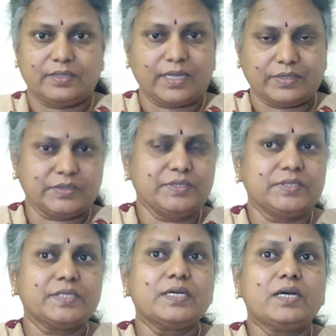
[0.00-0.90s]
That
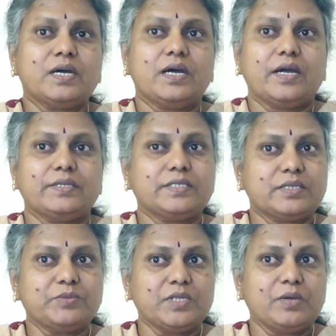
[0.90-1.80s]
is, a
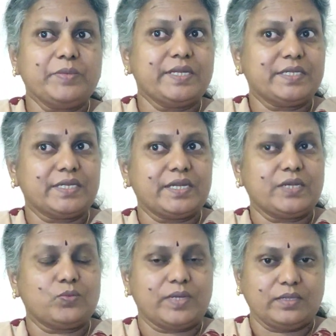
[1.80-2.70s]
determiner may
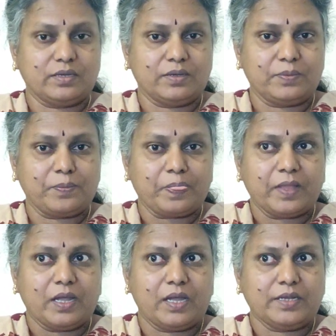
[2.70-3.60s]
indicate whether
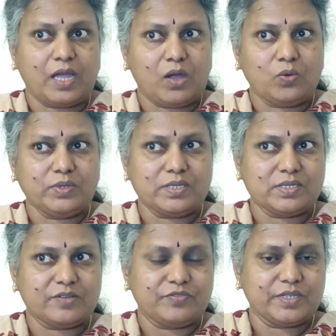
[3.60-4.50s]
a noun is
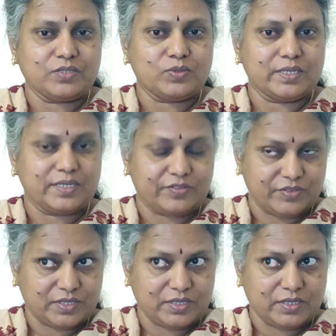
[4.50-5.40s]
referring to a
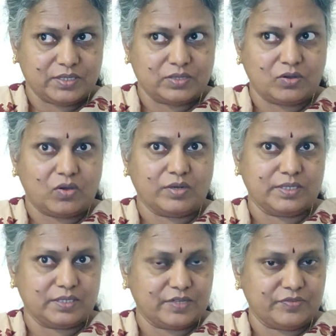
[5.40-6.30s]
definite or
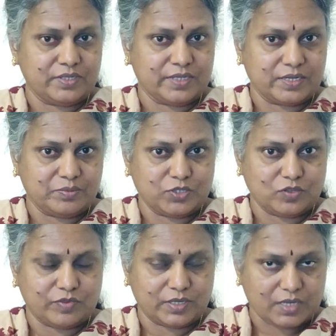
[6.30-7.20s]
indefinite element
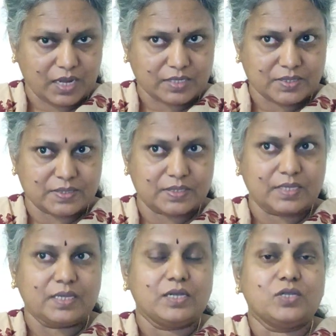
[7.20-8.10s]
of a class,
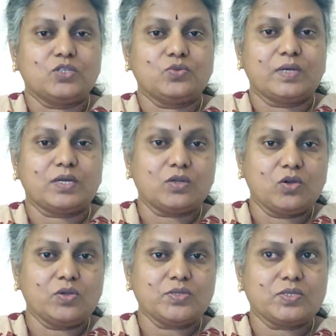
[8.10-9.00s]
to a
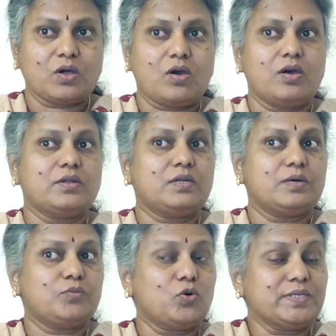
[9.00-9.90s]
close or
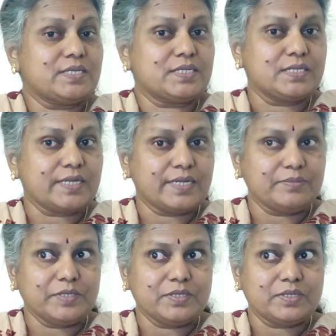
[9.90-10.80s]
a more distant
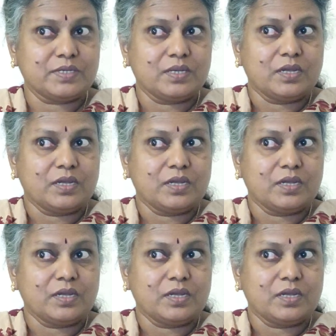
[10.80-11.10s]
element,